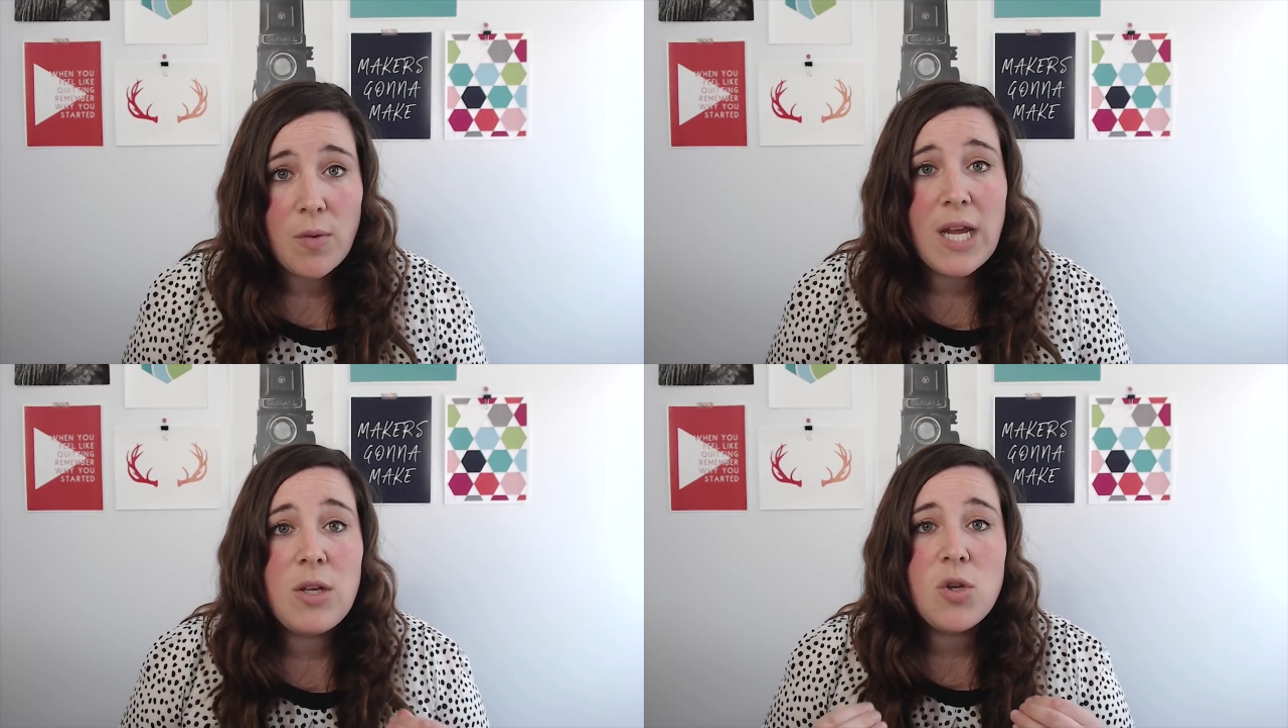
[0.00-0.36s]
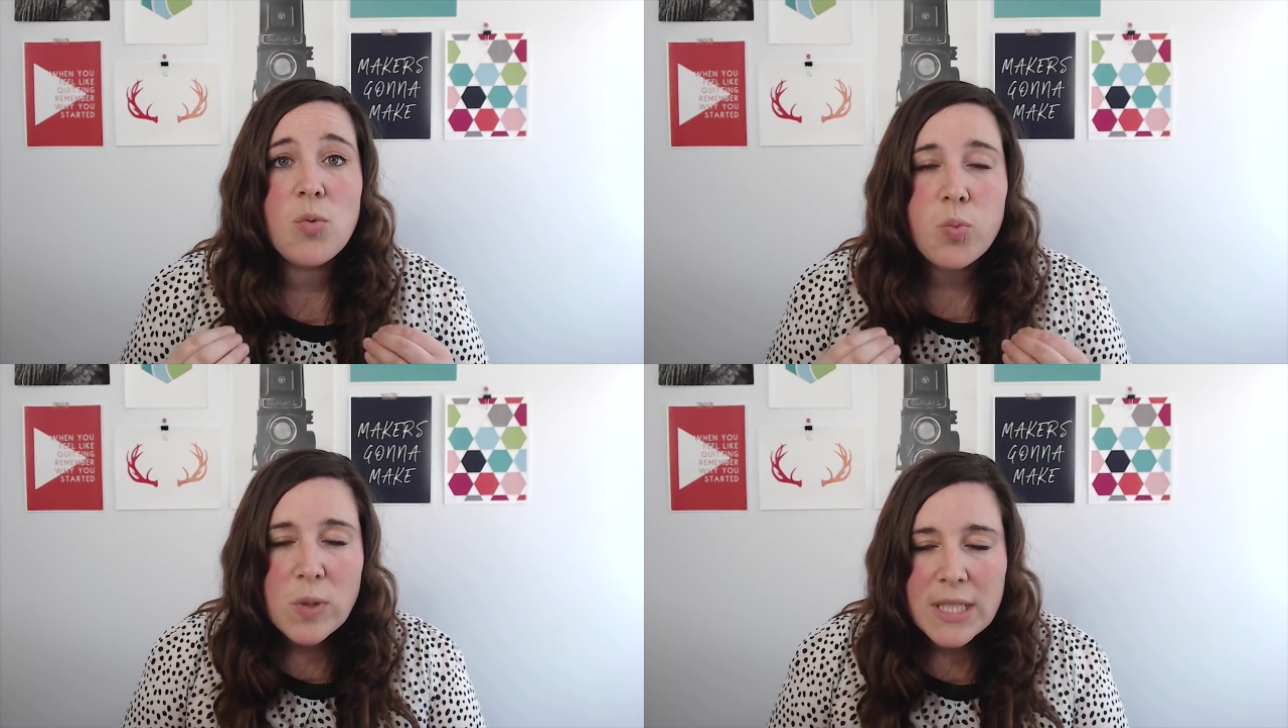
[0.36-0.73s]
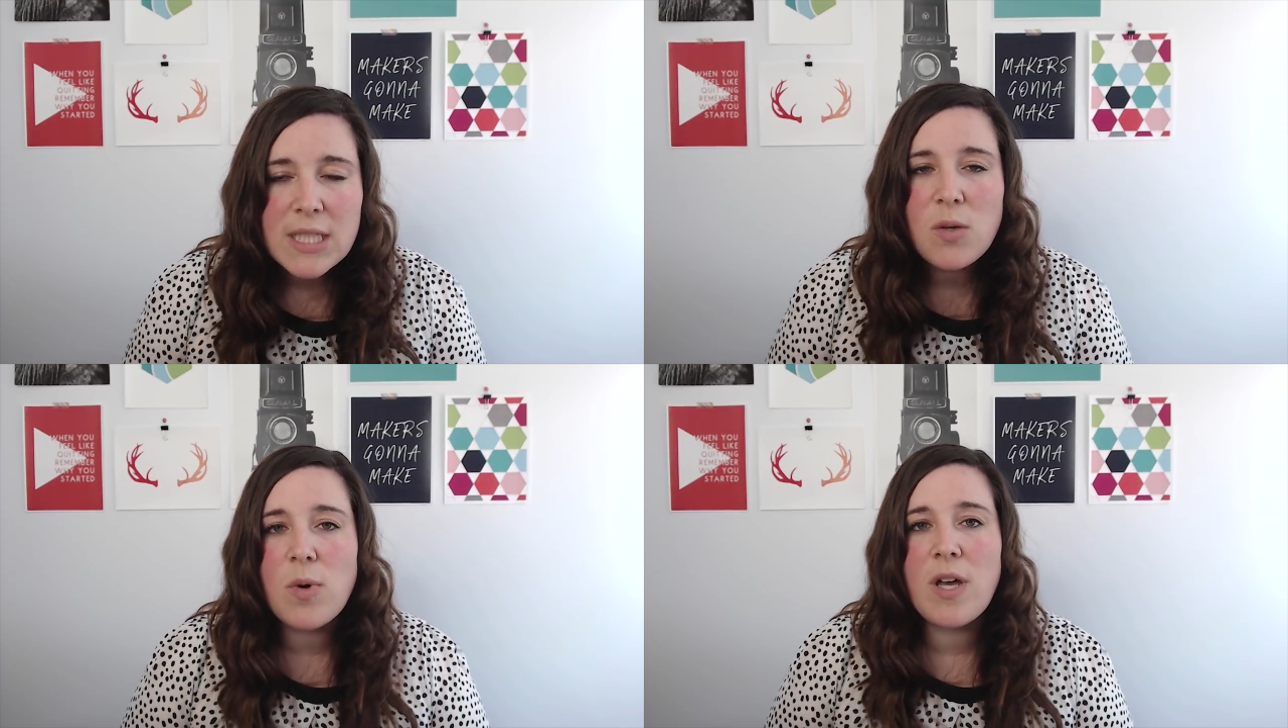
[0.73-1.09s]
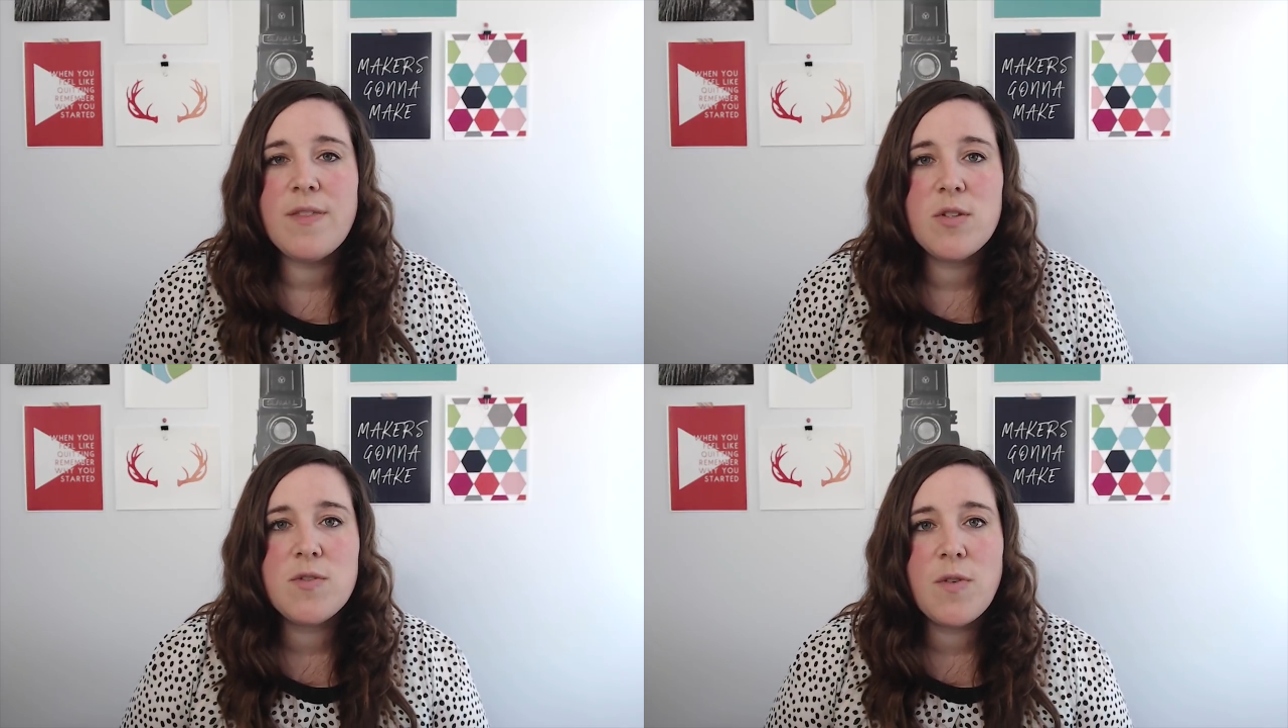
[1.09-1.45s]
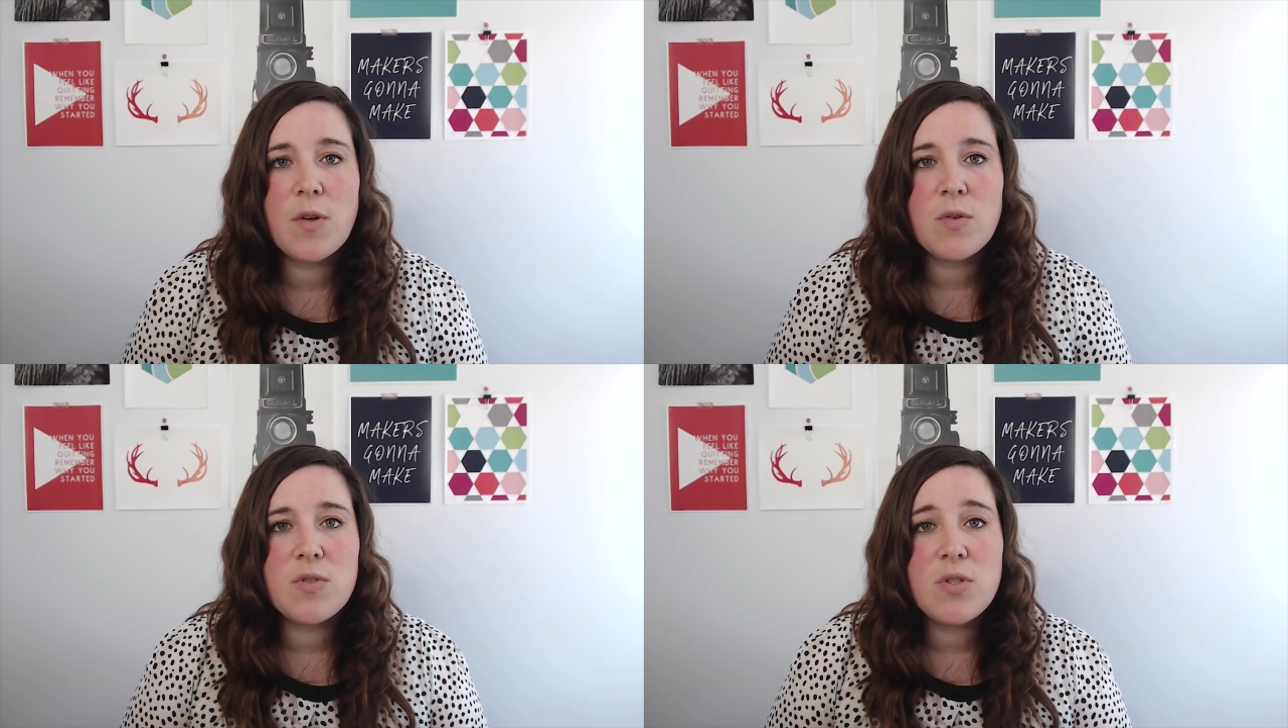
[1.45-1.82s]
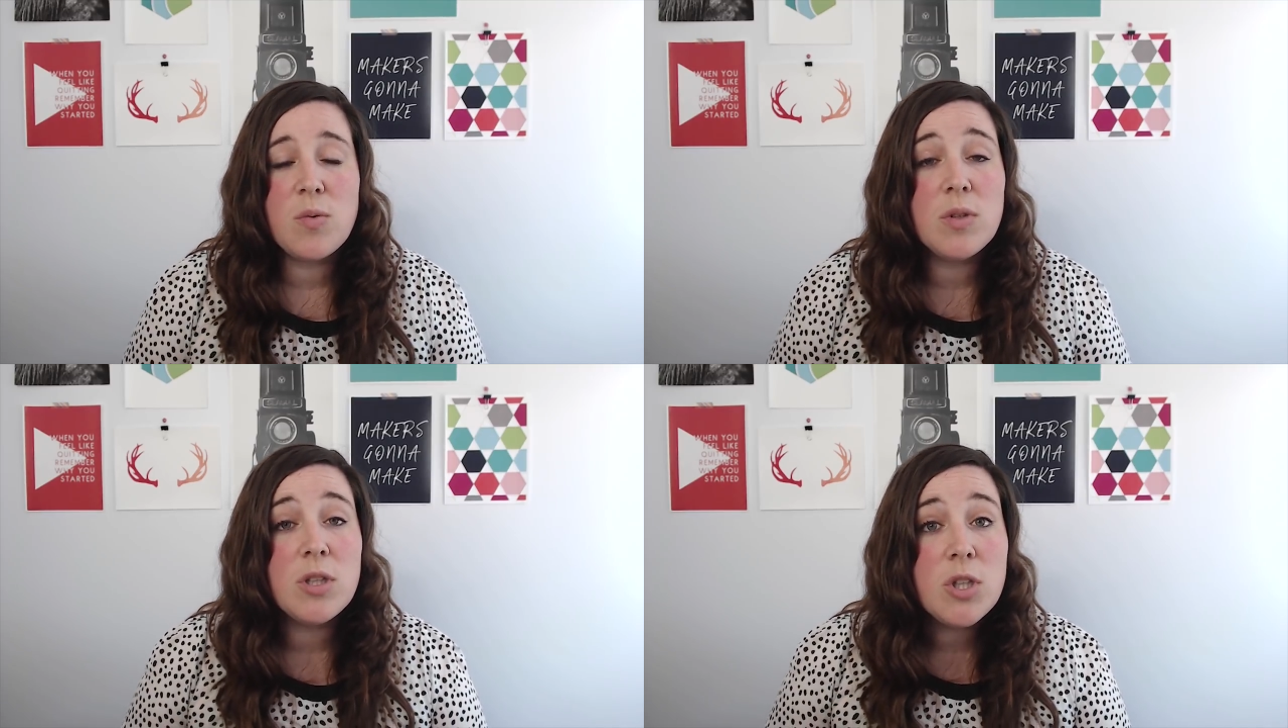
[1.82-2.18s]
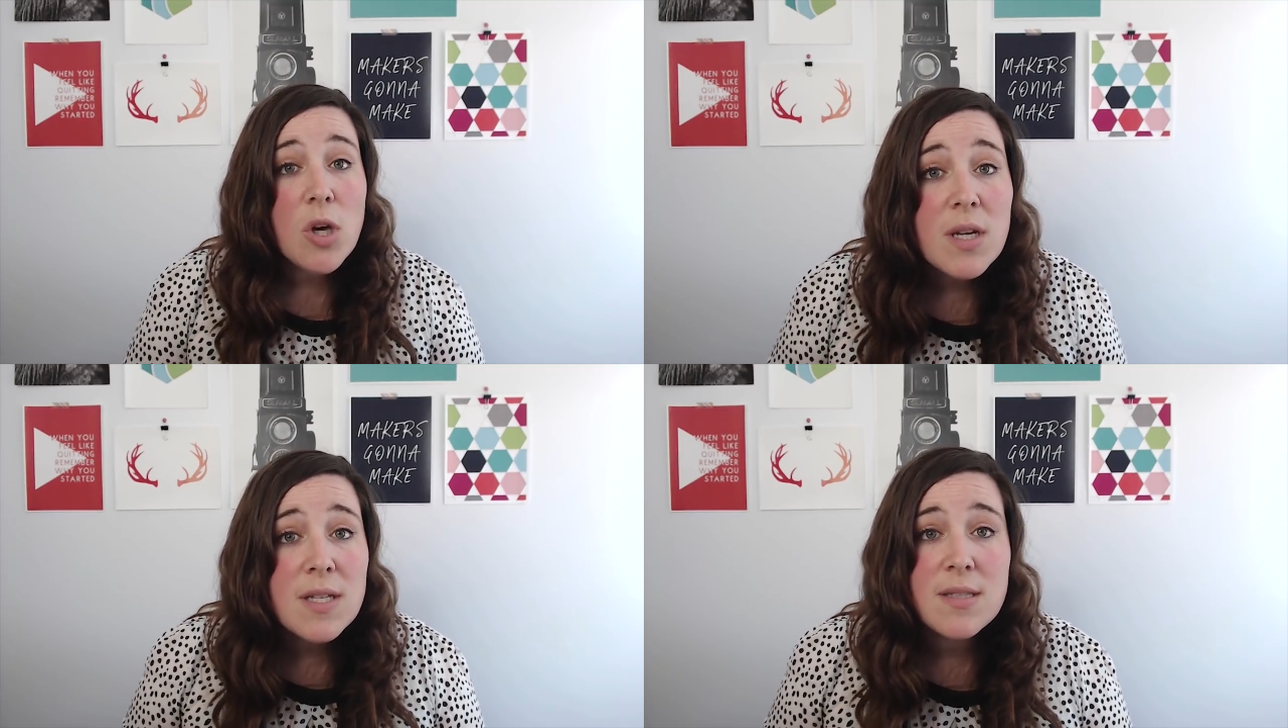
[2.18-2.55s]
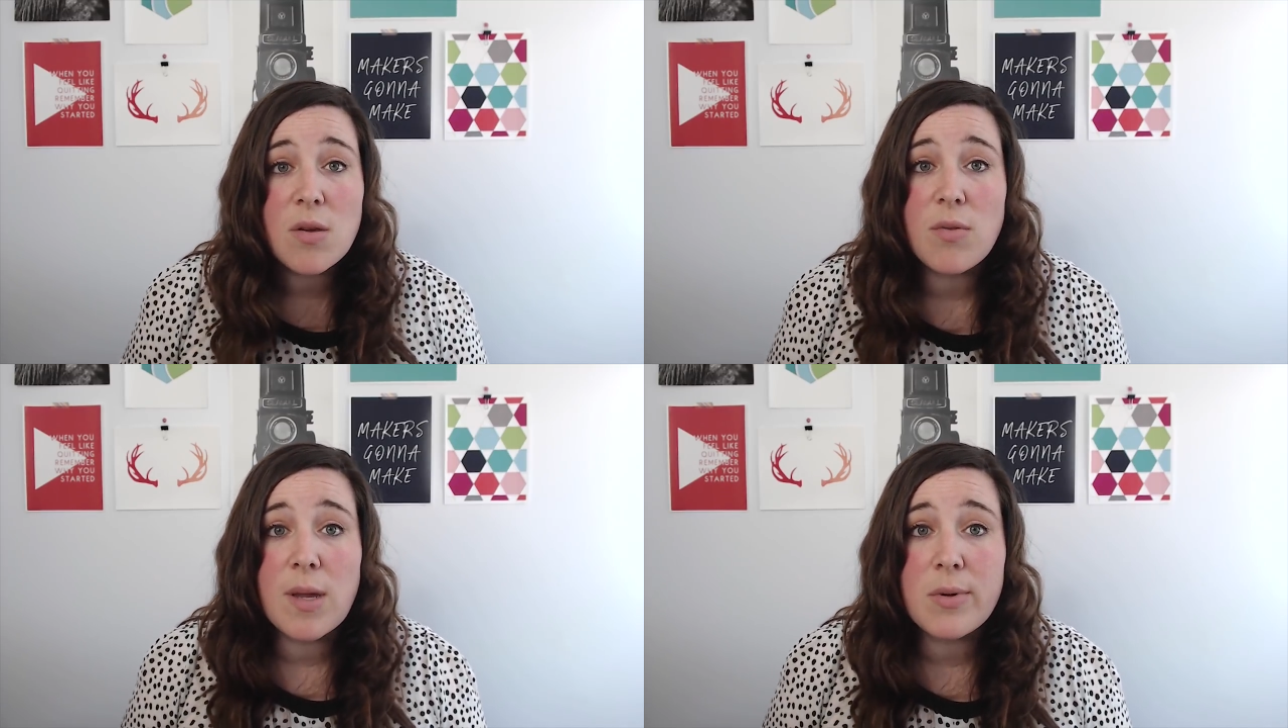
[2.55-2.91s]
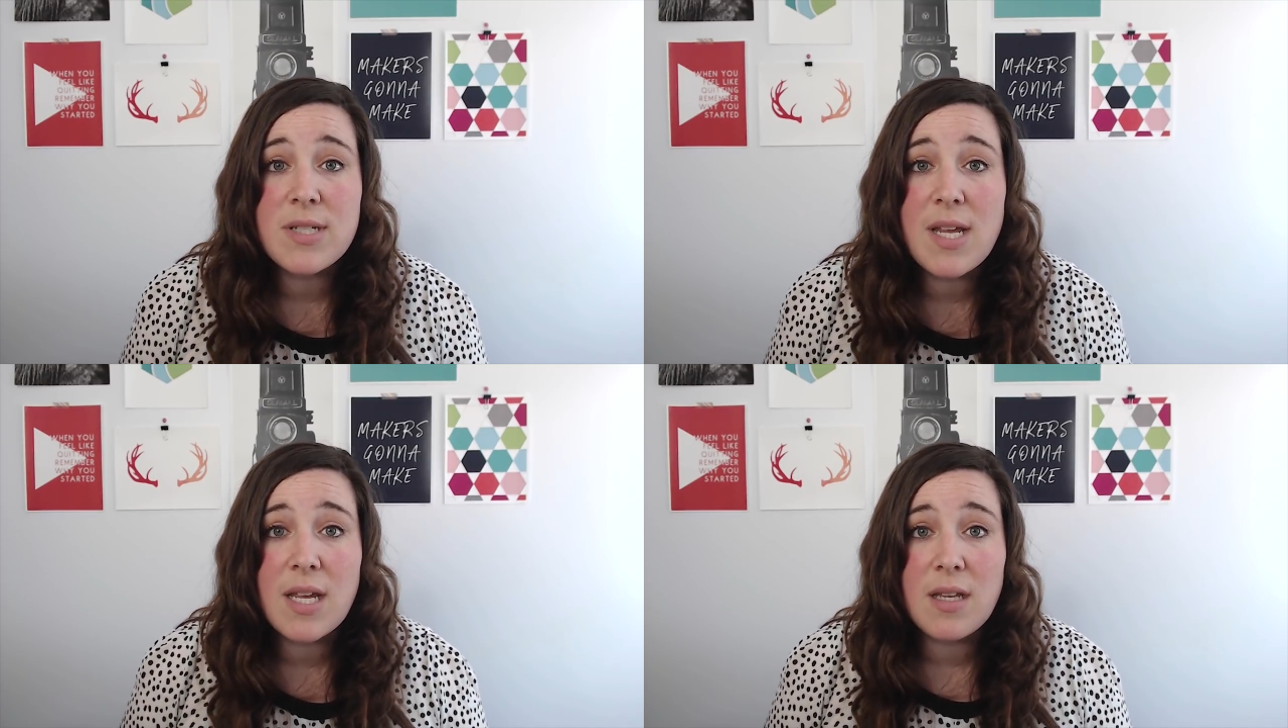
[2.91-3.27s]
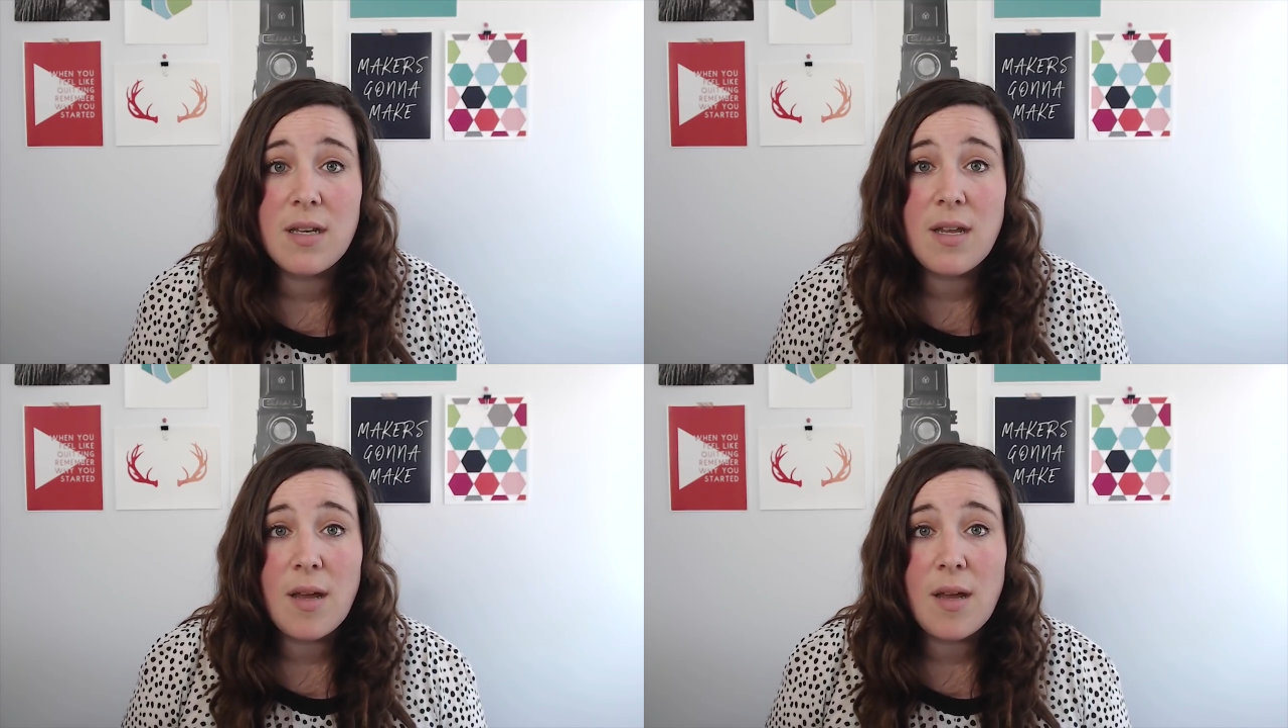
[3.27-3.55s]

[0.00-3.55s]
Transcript: And you really want those photos to look as though they were taken